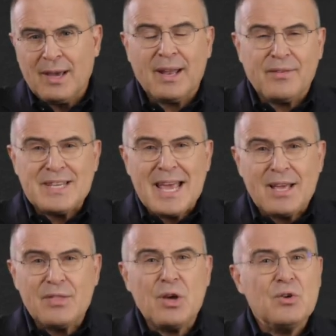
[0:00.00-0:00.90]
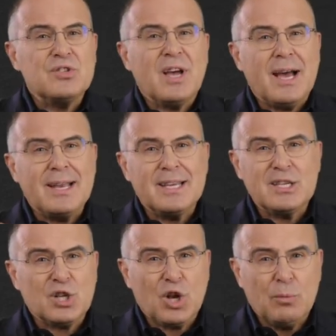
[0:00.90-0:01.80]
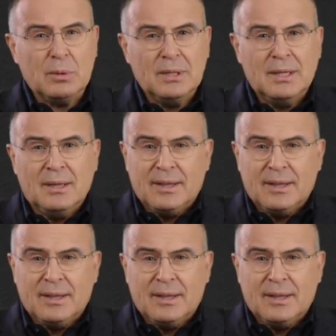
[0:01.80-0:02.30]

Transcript: and have taken those ideas global.